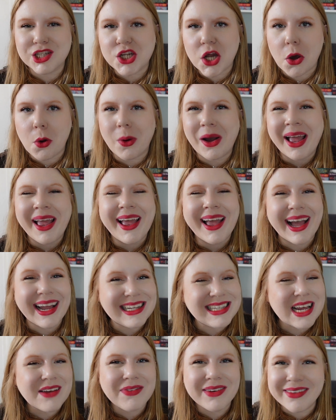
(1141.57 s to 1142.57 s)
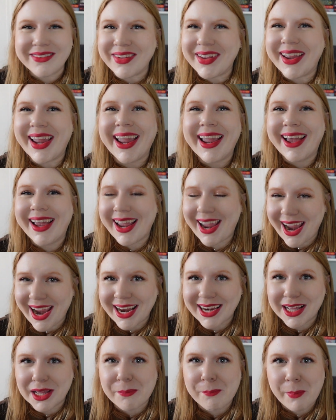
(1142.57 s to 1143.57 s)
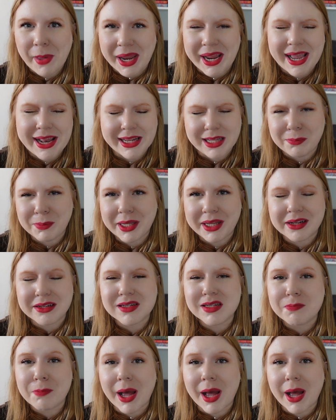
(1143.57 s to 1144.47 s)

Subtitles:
So I definitely can't hate it by any means,